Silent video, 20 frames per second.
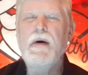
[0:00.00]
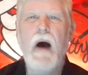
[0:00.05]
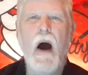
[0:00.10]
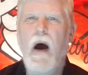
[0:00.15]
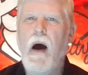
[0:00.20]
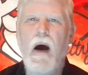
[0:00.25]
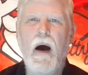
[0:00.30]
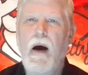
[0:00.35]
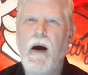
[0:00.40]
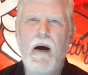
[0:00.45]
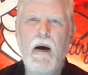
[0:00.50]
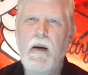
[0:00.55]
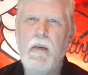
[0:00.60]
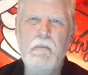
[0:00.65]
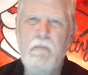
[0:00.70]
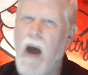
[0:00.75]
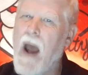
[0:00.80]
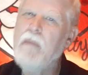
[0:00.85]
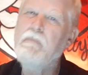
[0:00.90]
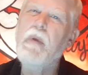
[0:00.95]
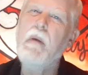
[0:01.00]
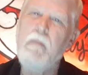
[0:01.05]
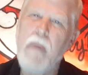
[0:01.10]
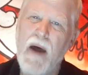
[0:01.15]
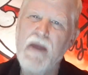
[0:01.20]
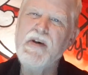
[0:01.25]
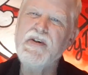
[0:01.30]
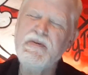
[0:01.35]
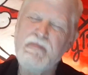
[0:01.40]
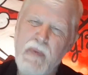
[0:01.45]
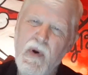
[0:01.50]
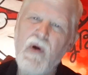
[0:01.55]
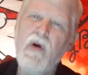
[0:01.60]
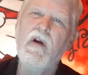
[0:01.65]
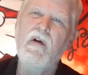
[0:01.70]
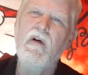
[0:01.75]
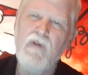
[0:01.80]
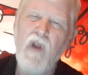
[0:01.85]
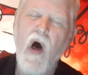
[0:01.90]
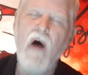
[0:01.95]
uh, might, but by the
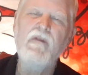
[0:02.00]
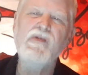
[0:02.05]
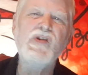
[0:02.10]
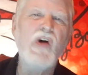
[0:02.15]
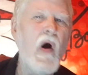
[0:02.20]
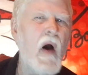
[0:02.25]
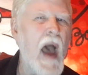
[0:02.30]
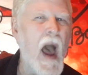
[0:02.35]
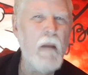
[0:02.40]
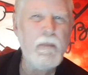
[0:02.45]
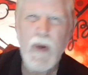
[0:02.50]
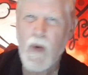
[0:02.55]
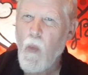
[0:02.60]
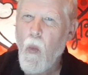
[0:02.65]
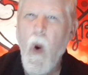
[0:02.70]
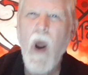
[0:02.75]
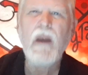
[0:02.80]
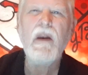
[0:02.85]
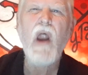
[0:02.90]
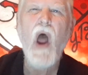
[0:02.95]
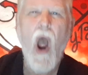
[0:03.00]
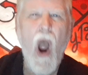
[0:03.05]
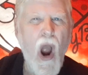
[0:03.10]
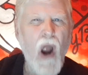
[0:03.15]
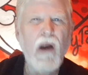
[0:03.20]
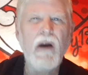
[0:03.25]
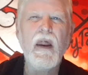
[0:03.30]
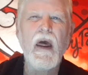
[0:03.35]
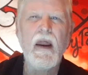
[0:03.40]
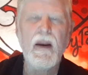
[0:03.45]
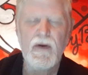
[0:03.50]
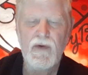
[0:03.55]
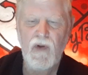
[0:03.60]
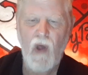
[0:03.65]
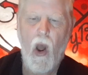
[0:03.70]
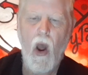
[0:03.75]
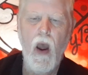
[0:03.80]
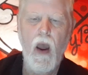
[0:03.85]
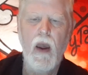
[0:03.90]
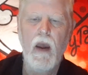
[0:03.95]
Spirit of love, shall happen one heart at
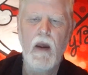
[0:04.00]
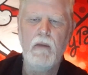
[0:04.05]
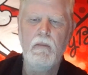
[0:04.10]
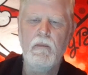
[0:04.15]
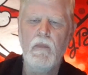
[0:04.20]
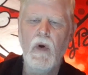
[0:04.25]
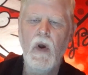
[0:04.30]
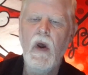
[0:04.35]
a time.